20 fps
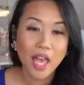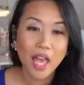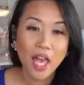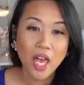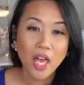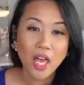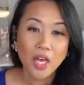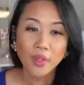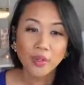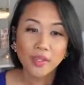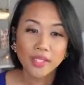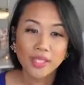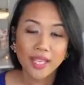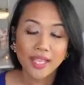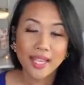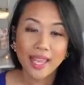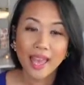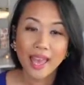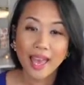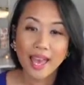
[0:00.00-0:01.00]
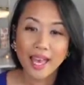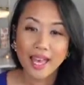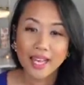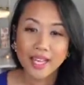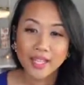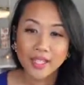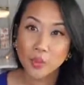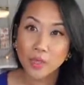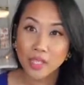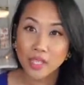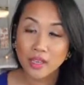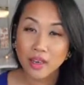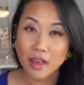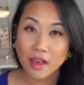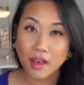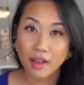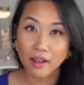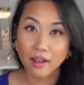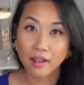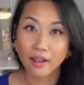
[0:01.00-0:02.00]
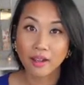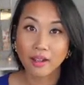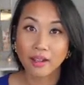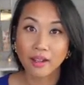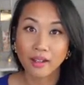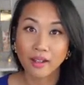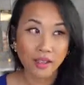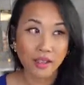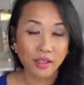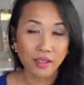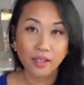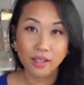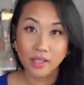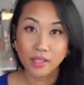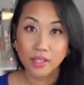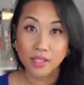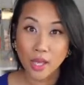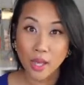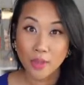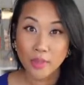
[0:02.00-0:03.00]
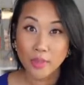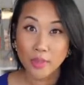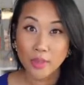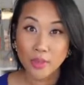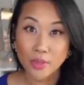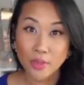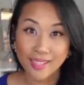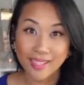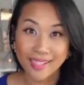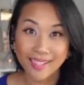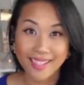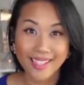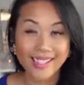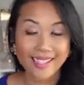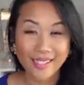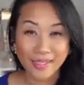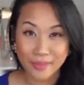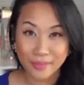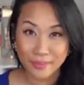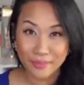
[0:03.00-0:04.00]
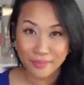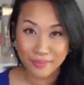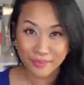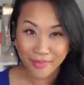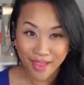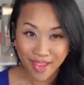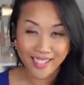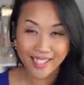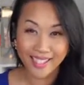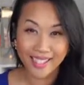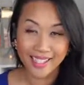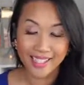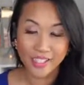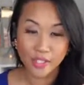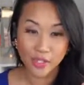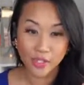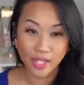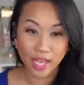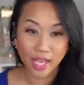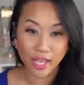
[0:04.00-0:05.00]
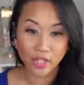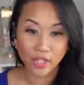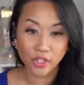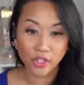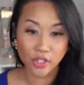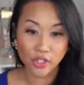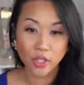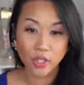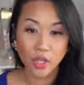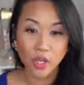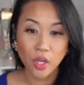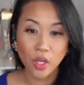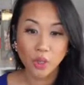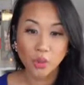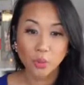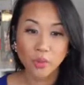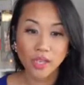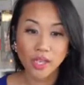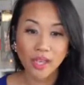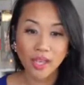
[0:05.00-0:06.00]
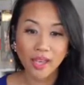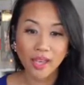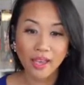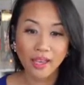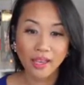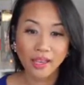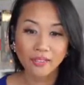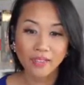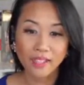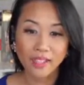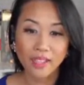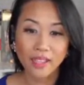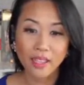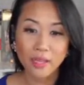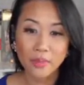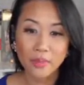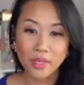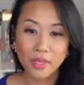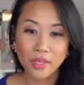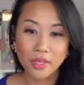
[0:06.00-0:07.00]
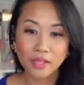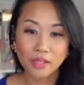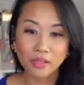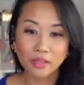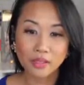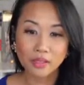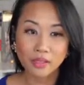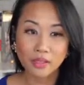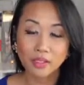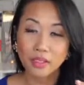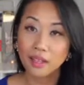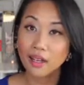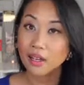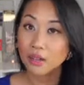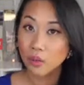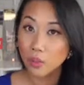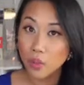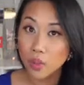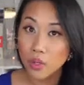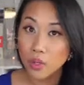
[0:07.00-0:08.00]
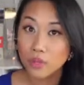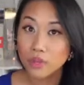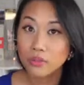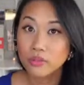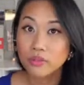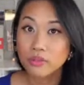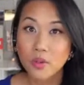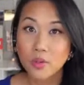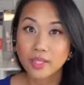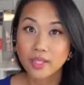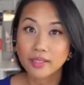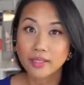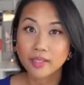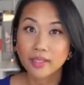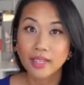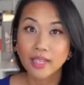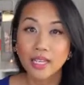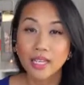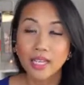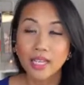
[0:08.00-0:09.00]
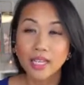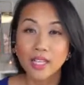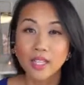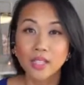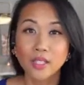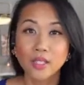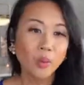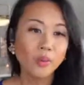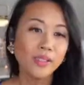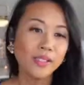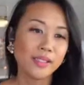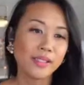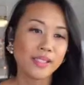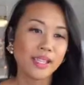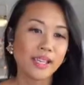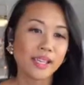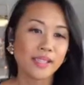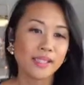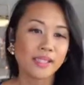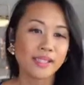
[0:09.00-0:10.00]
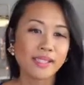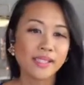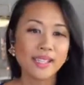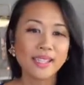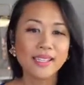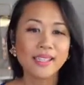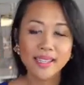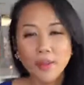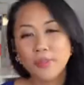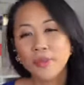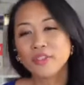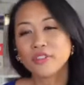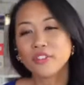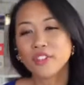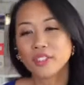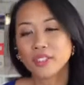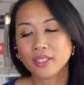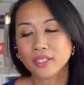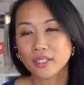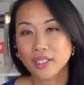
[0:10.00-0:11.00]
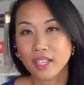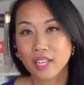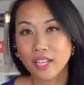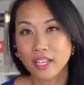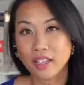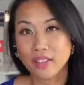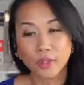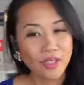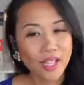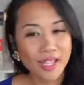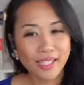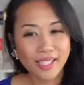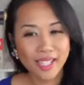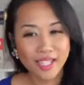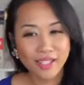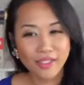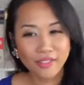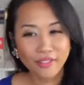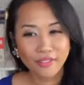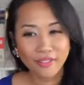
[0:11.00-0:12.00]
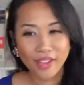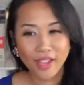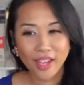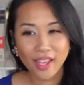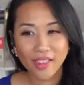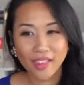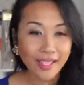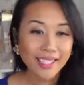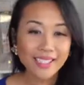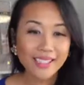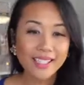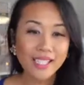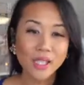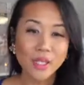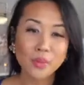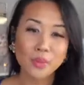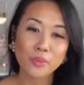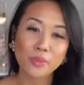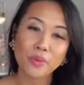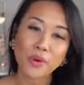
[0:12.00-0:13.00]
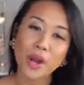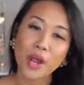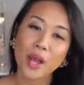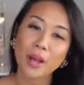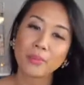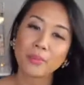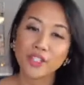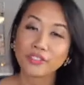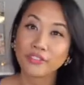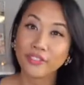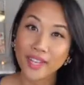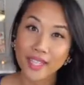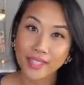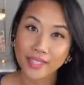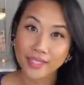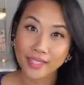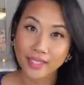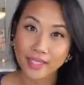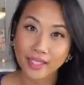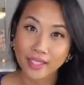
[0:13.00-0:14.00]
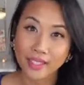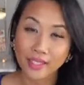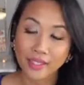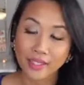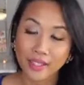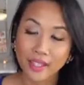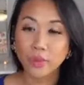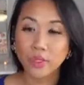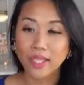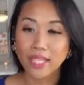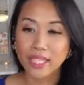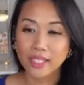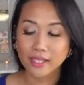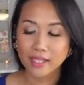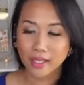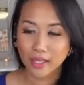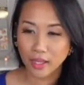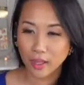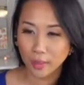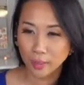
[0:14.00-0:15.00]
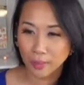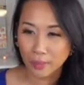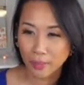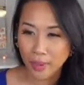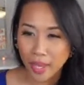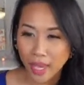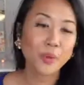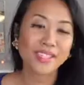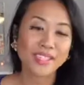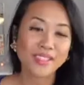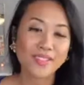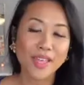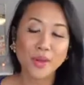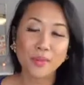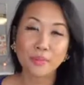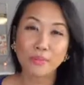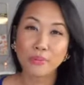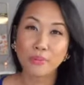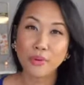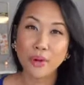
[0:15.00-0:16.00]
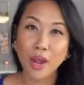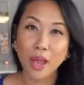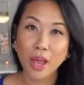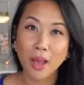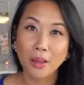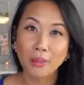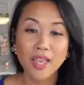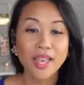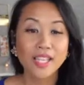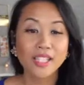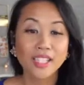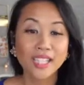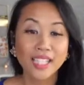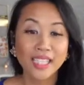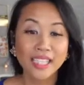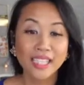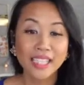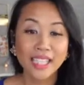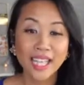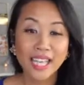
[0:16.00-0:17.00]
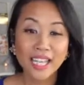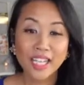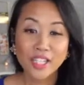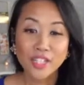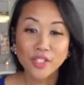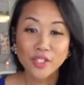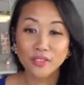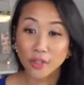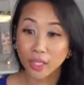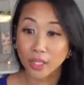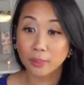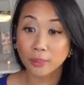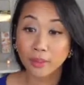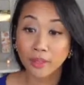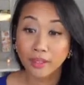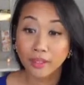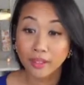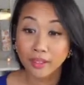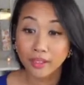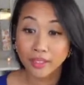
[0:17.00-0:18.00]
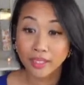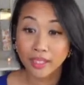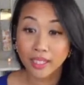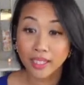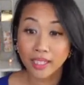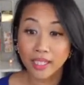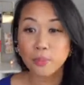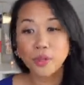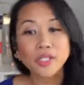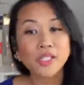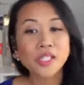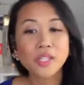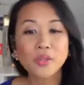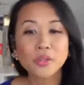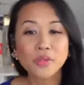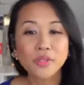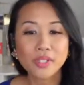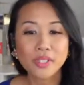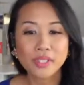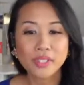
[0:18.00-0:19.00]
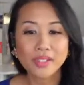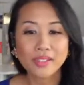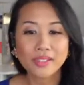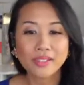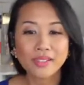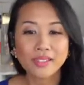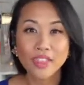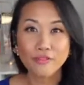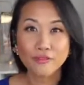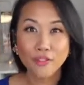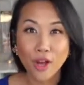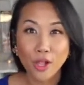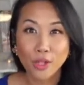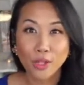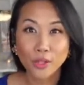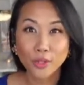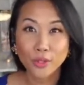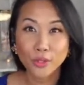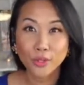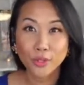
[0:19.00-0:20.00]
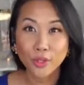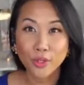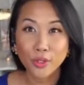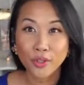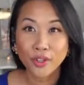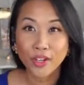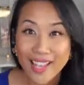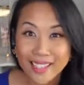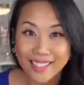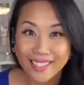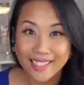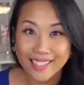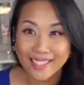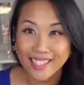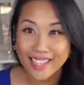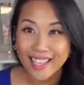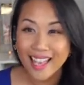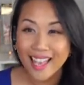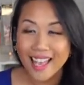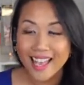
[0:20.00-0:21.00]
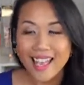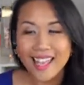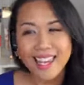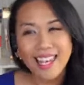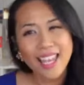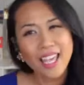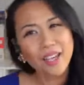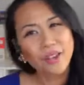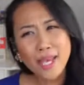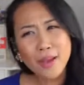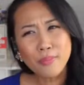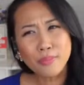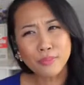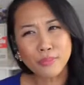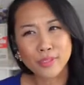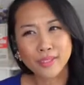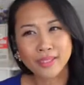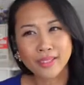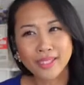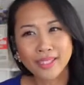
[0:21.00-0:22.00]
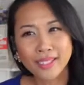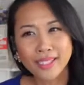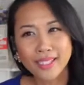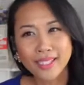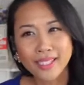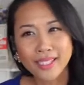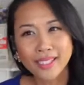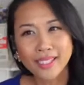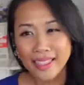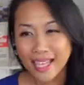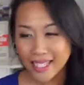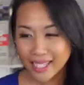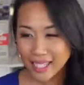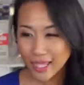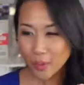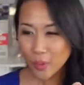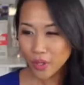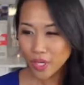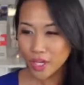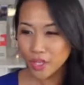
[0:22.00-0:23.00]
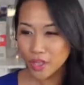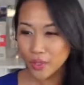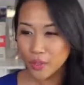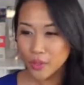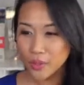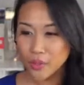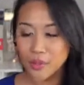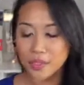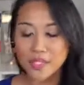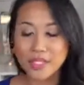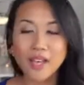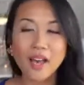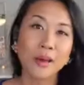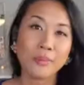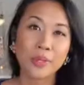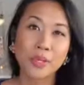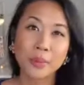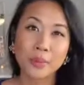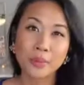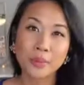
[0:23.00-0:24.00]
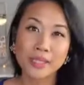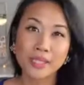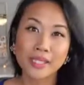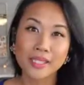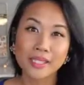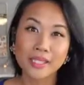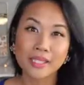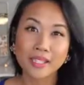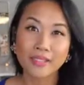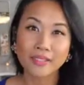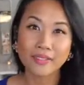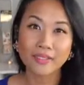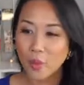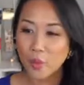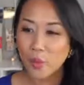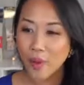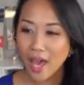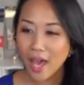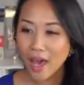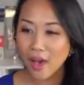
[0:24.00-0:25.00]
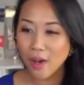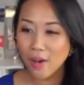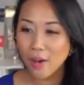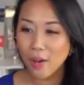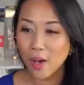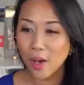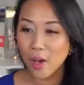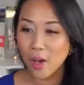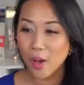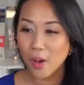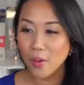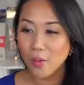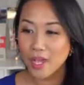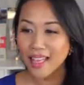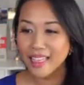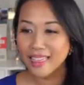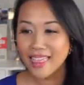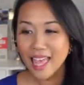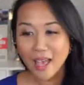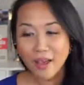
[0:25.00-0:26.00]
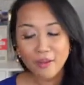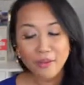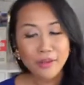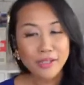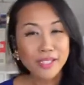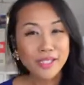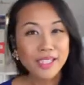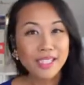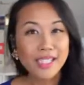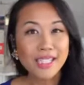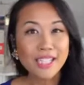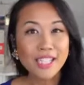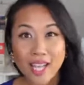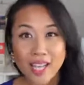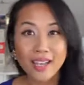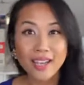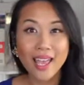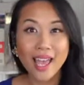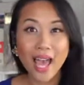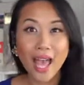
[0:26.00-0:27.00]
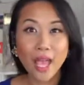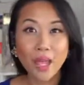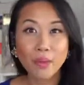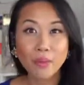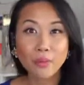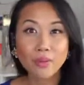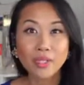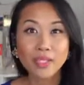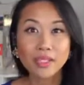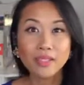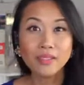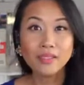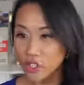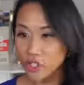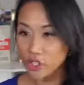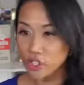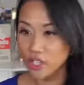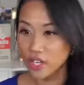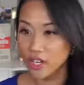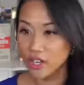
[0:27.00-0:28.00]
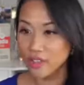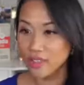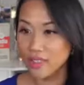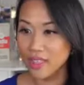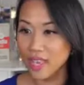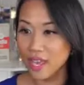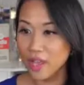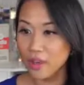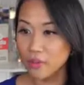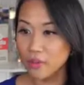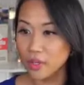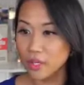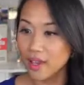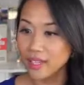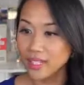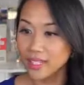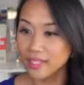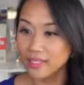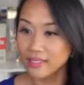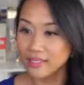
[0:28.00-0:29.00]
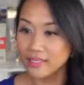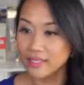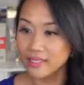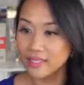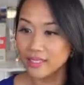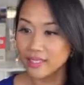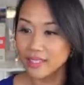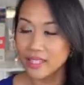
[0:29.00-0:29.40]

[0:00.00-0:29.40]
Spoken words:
Notice that as we are summarizing his amazing session, we have in the middle a quote from Owen. So Owen says, in the setup of your live stream, you'll identify the audience and the problem that you're facing. You relate to the pain points of that problem to lend yourself credibility and point to the results if they follow your advice. Now, isn't that brilliant? That's like one of those aha moments of like, wow, Owen, that was legit. I would love to share that with my audience.